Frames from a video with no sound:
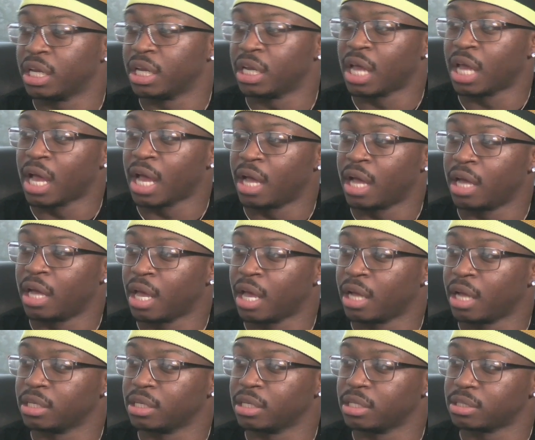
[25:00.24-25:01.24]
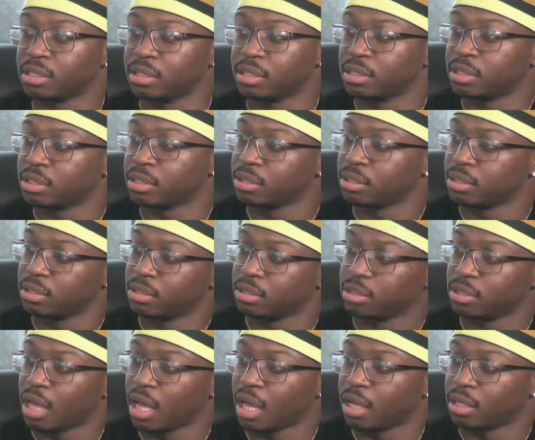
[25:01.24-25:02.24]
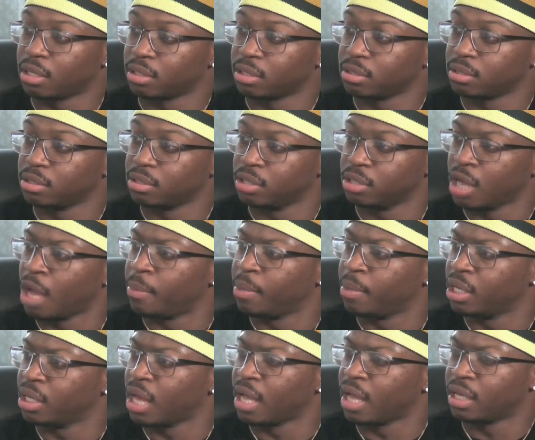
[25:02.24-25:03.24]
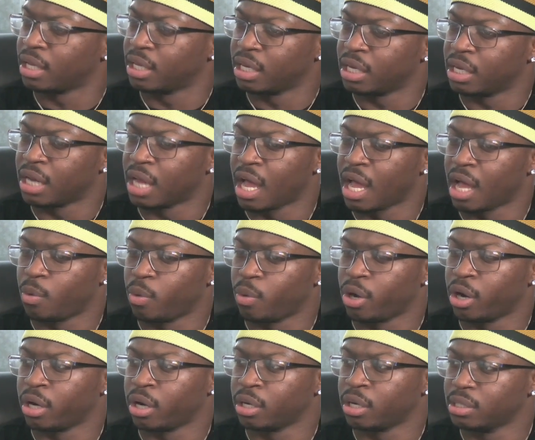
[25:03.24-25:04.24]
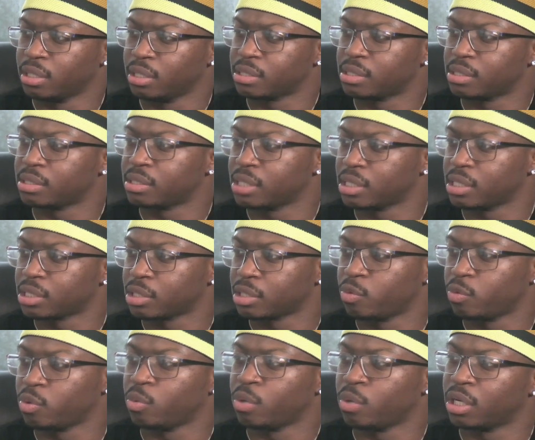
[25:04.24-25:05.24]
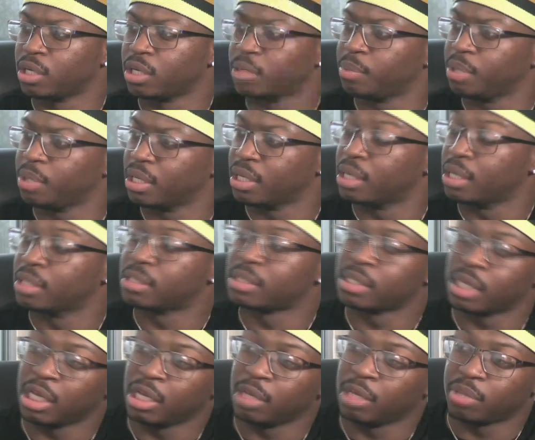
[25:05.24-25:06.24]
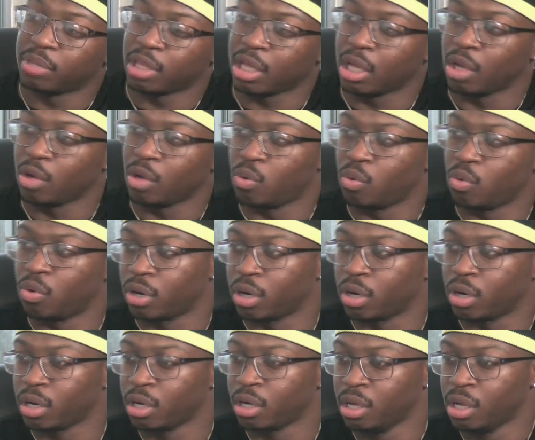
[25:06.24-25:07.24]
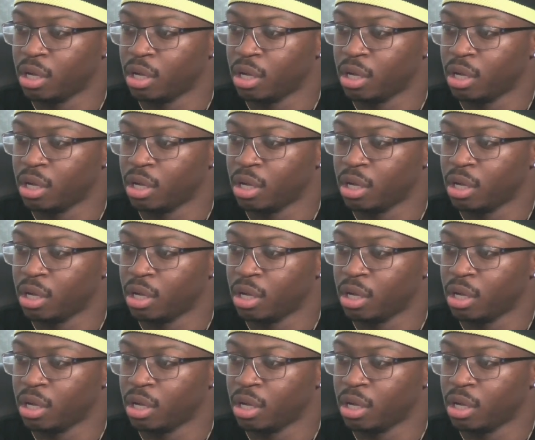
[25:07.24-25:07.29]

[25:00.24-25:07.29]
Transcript: line. Like this is like you know what I mean. Like get in line where it's a system. We wanted to be a, a, team thing. Or yeah.